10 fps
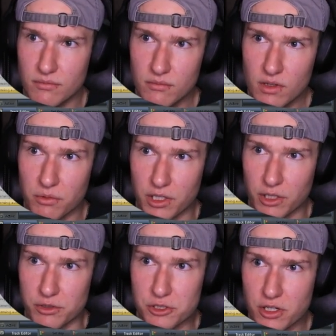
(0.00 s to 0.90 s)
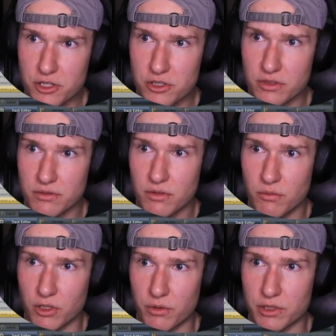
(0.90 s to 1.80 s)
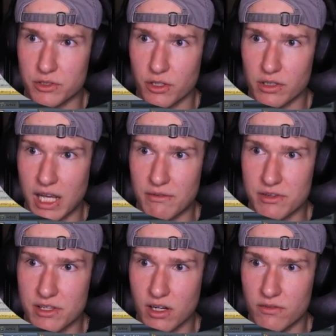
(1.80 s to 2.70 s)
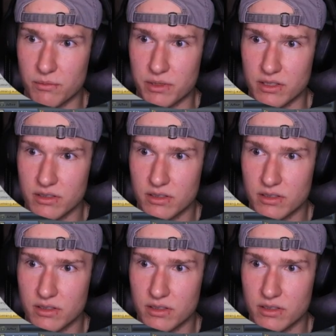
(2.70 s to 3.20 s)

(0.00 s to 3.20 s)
We're going to go to structure. We're going to turn everything off up here.